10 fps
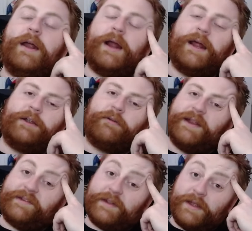And I had a
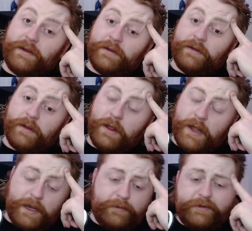great seat.
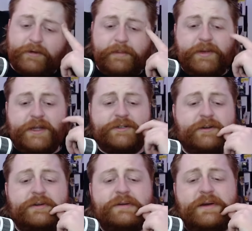It was a great
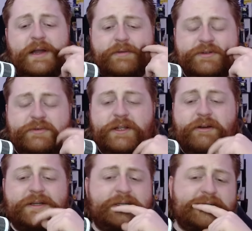picture, and it was really
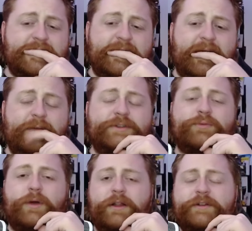great to see. And it was
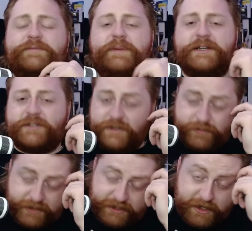one of those pictures
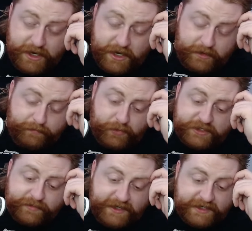which
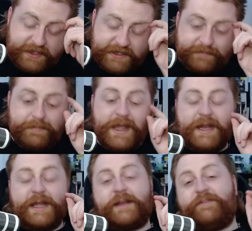puts me into this
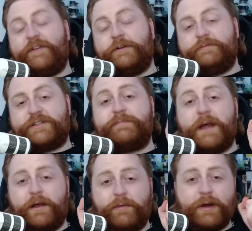manic film
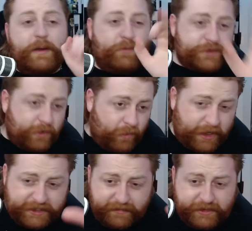spell where I start
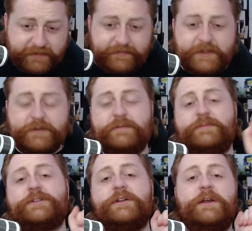watching a bunch of films.